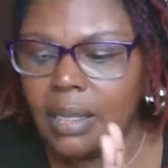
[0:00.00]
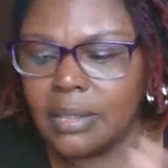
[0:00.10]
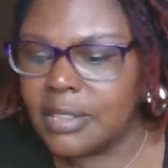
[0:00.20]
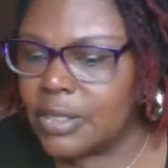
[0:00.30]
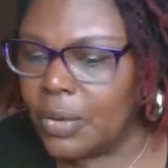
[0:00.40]

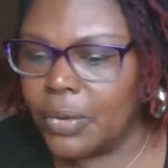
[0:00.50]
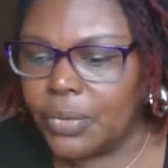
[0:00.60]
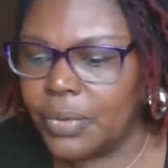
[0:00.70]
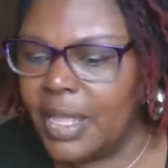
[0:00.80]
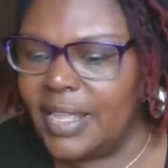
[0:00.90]

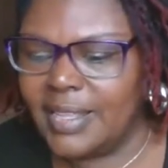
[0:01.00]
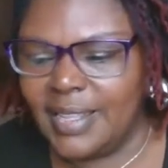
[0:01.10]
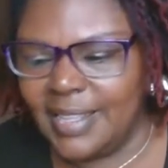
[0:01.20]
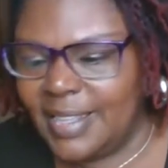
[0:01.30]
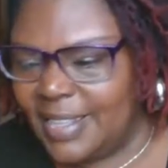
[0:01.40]
So
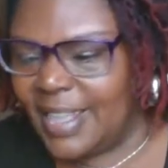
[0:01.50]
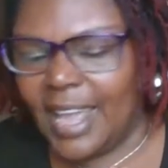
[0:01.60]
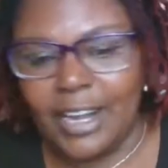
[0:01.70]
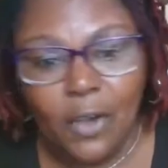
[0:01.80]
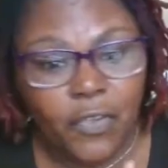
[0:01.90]

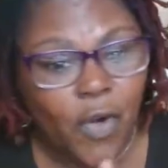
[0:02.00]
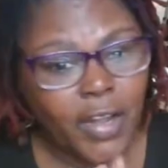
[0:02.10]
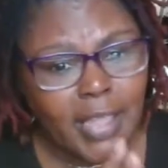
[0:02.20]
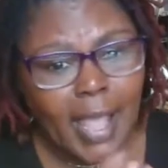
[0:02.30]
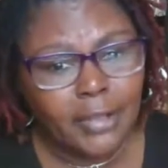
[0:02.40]
I know four
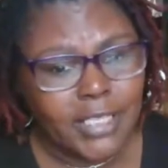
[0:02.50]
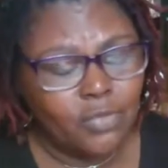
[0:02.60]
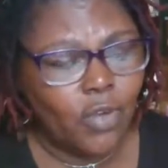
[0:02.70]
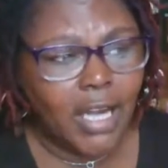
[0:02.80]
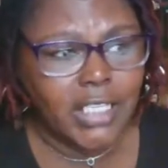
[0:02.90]

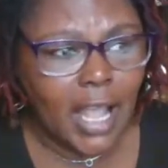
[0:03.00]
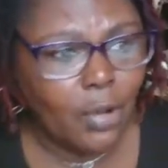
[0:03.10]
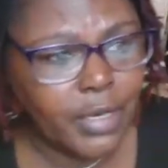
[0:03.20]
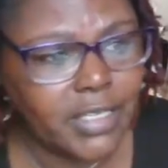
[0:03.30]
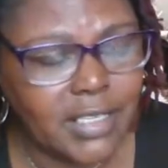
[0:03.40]
thousand watch
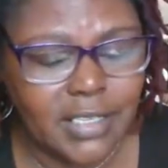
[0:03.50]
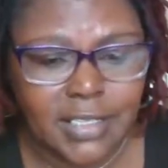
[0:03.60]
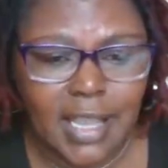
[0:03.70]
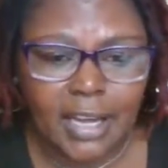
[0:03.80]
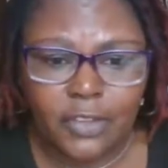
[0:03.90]
hours. He
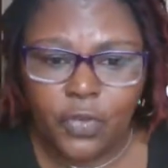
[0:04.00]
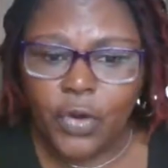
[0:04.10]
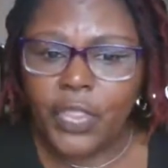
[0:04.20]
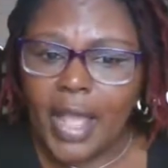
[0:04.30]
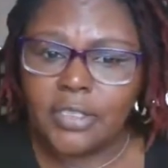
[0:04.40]
just got his
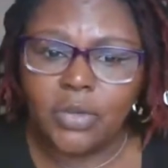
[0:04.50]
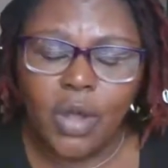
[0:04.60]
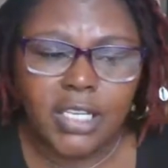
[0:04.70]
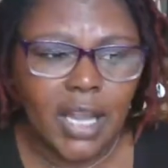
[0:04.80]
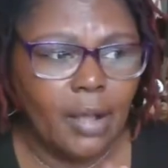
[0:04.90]
four thousand
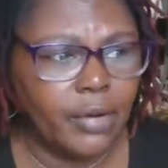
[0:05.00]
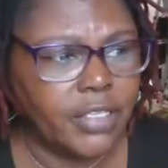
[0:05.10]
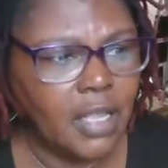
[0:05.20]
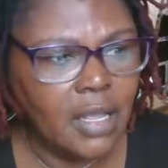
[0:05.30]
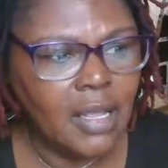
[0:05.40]
watch
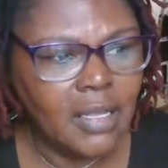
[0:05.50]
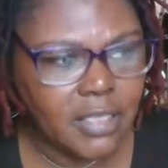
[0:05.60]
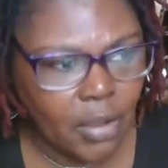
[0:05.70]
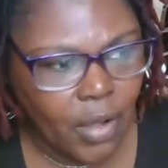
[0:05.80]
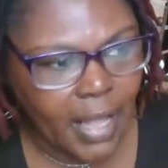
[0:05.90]
hours.
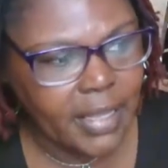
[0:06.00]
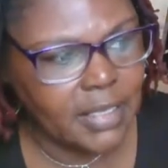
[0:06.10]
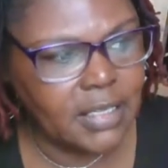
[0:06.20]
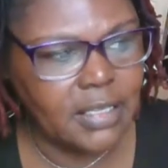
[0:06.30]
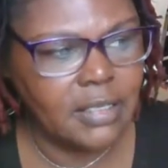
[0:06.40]
So I
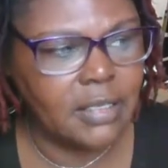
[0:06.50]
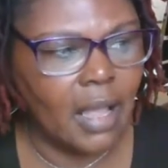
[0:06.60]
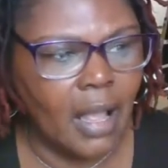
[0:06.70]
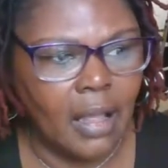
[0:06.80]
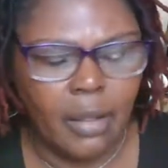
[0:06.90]
guess he's,
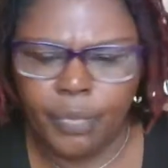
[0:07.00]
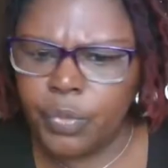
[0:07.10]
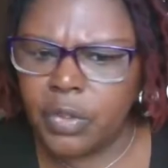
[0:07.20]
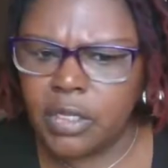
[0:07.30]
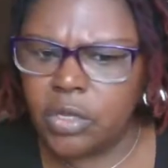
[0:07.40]

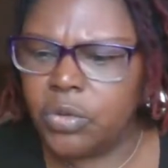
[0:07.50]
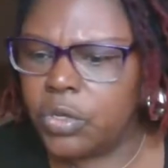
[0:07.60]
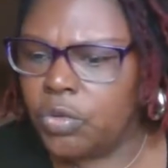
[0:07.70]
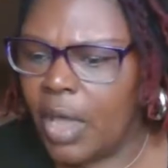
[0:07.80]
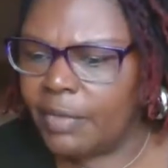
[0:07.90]
um, Q, do
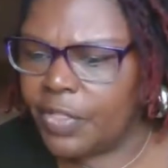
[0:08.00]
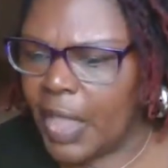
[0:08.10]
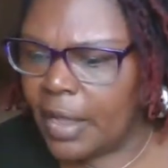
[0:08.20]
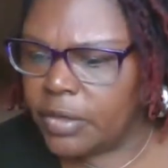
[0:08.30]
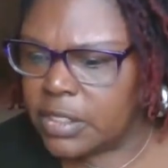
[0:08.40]
you have a
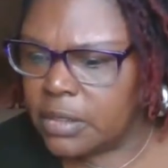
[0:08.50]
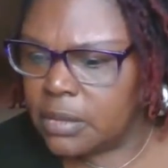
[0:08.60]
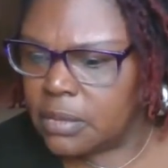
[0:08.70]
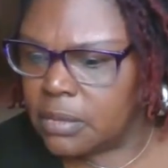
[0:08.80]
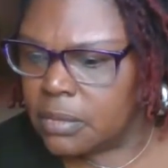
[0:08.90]
thousand
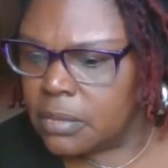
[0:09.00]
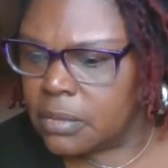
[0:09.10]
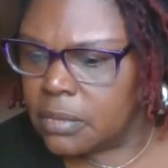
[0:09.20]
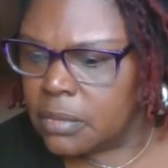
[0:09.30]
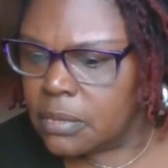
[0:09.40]

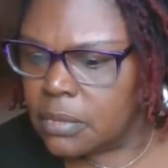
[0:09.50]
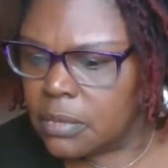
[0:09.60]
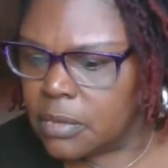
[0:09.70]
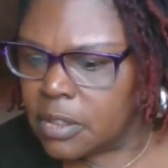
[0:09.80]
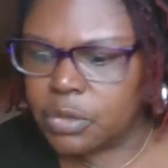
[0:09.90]

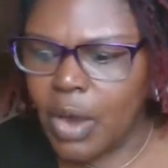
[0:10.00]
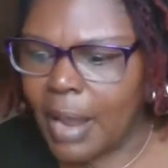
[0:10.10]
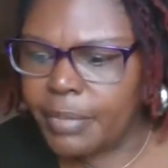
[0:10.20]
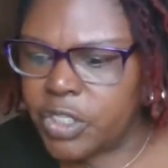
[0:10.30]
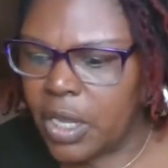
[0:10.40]

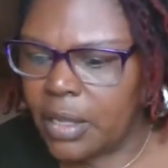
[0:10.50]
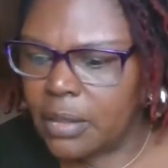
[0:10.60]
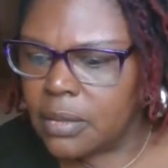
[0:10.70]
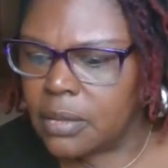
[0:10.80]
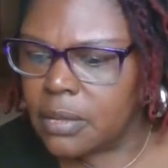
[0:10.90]
subscribers
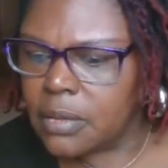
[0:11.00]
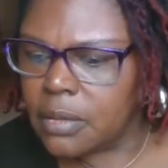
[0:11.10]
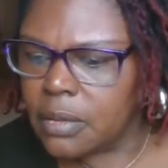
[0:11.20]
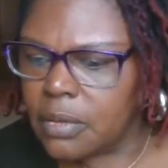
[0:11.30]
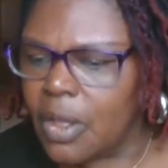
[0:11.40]
yet?
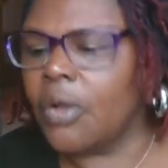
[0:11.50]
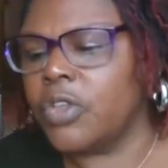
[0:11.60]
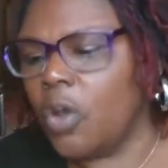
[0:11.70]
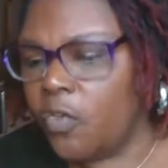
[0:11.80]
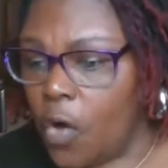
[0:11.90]

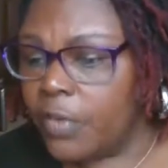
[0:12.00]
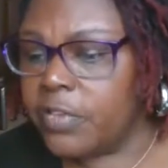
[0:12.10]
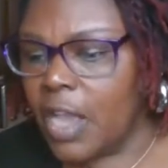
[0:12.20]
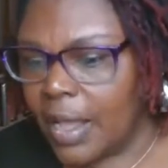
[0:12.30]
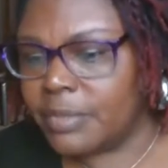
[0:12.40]
Your fourth
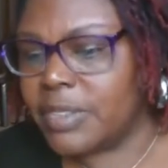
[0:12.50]
time.